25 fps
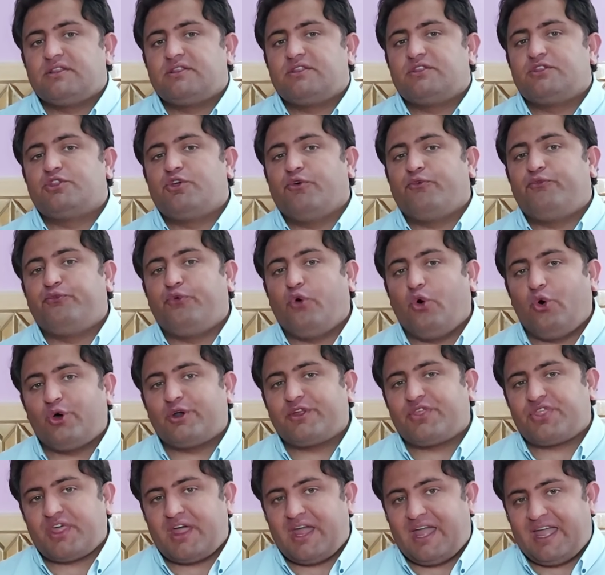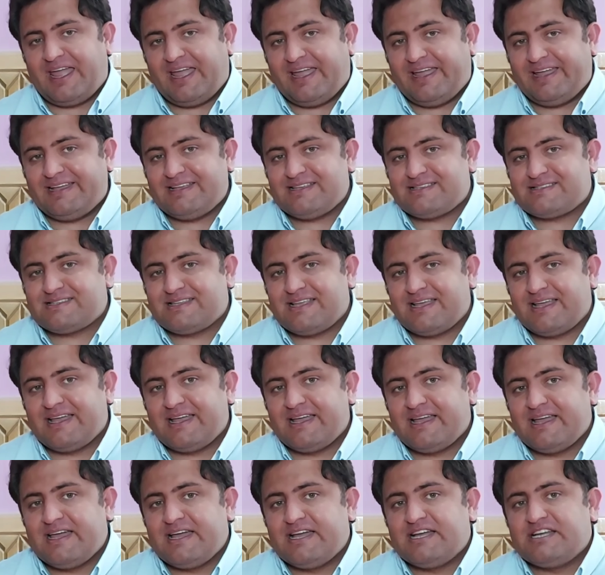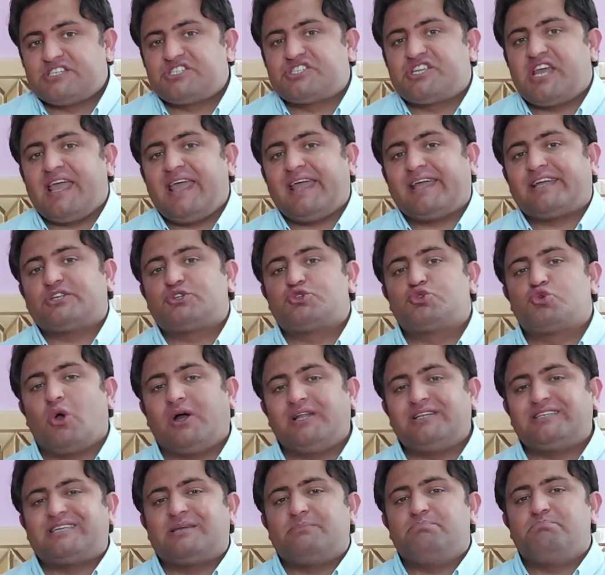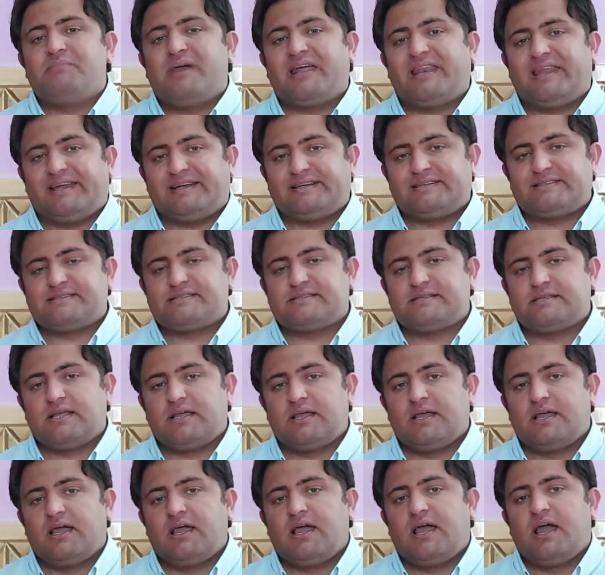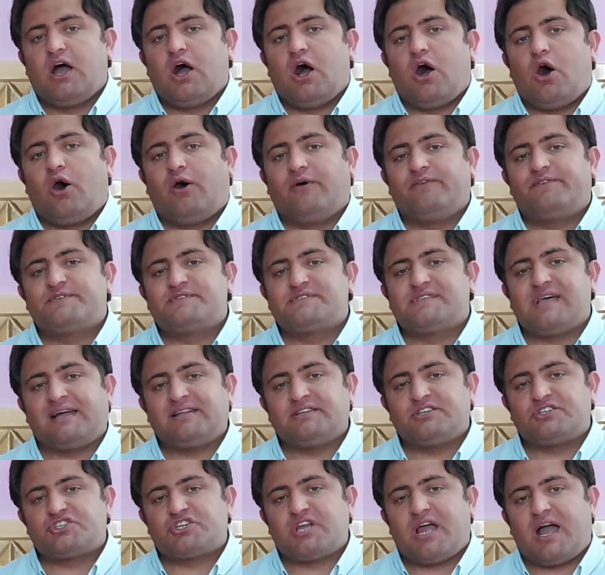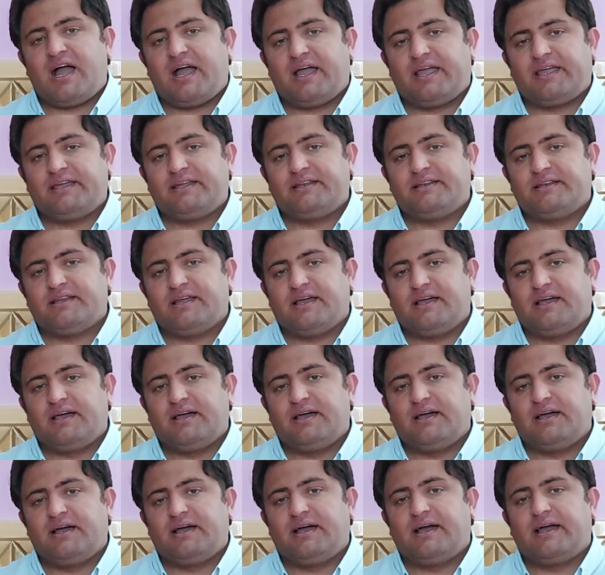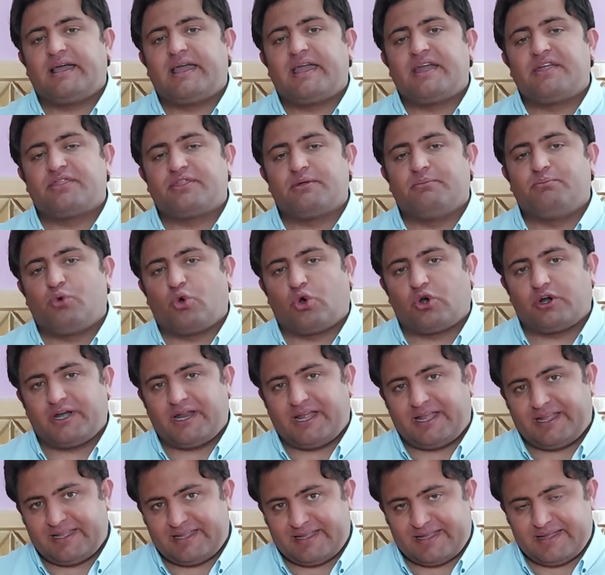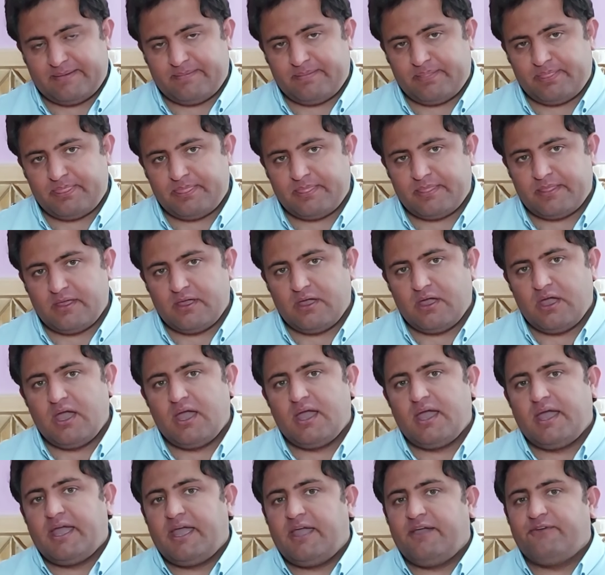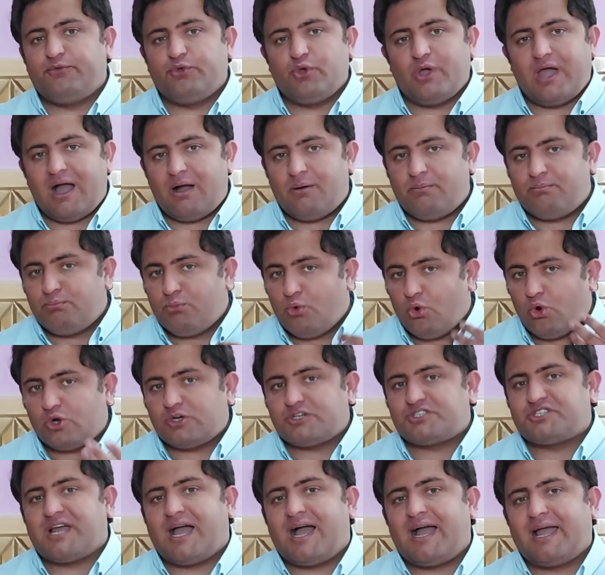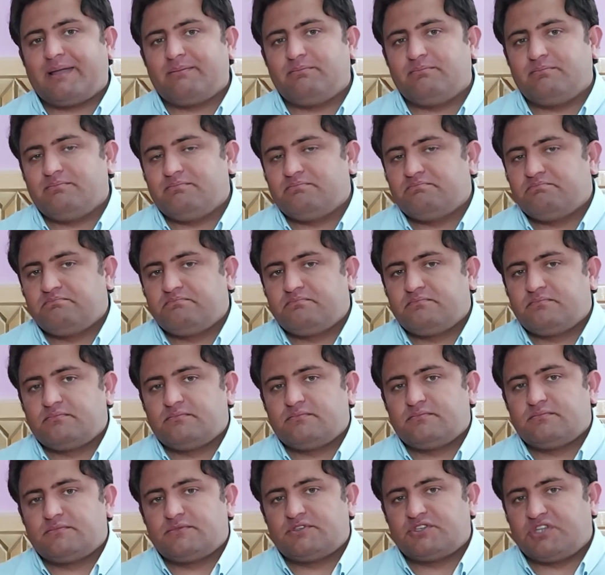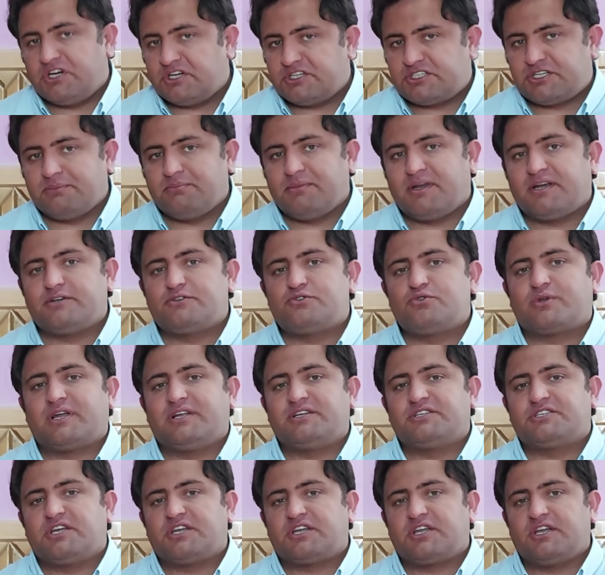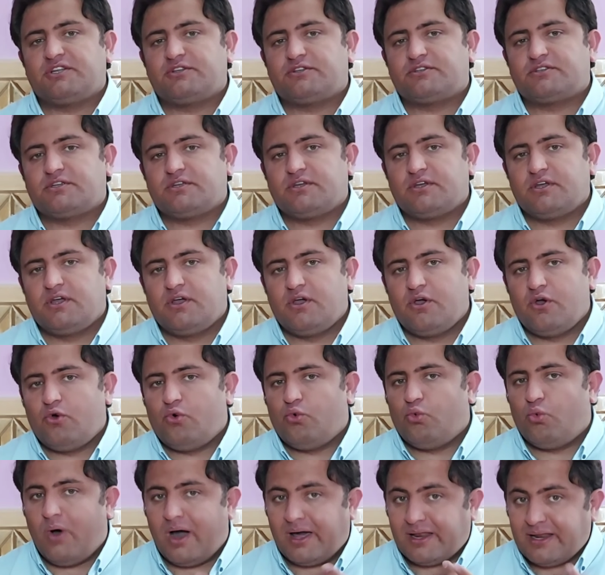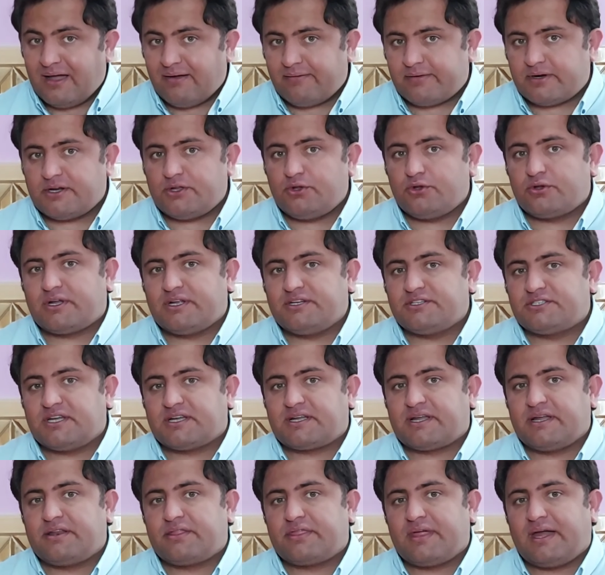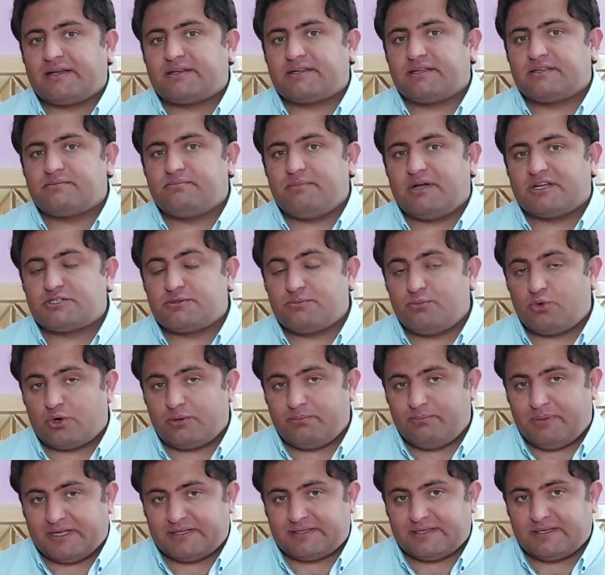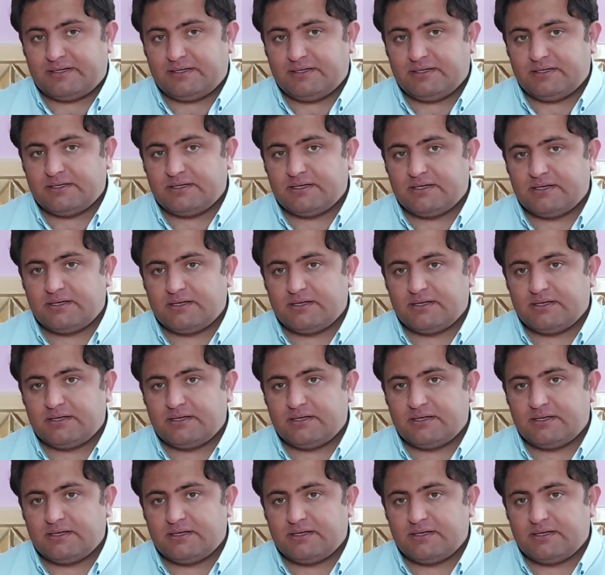The fourth is, take 20 minutes of sunshine in the morning. If you have more time, 30 minutes you can take it, 1 hour you can take it, that is much more better.